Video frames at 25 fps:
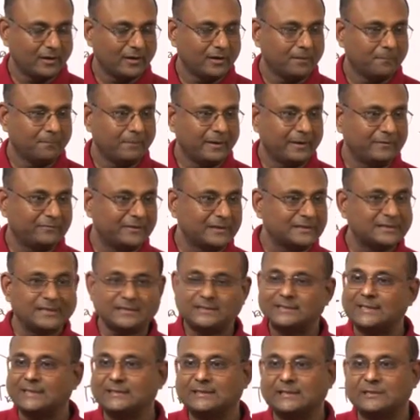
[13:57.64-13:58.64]
But if this
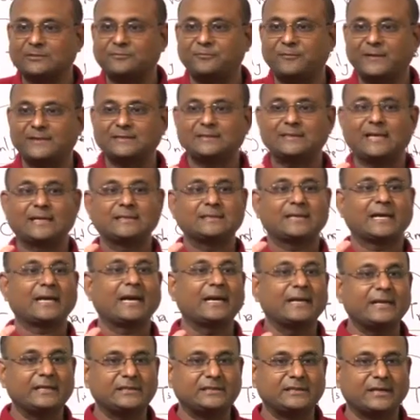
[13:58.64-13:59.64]
distance is fixed, there is a
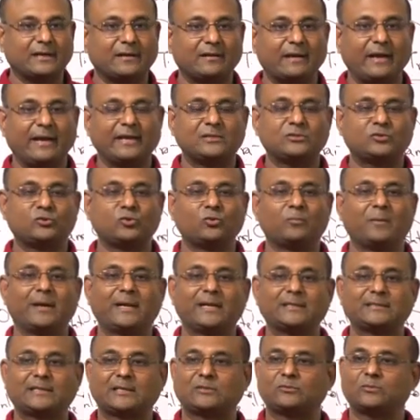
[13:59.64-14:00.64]
condition: x2
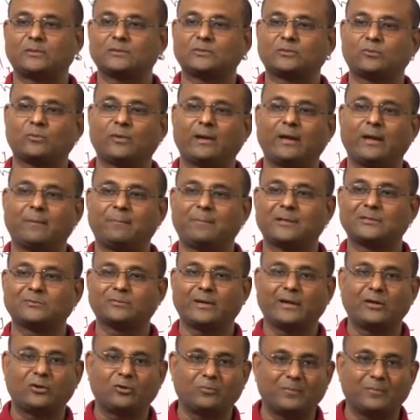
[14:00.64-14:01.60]
minus x1 square plus y2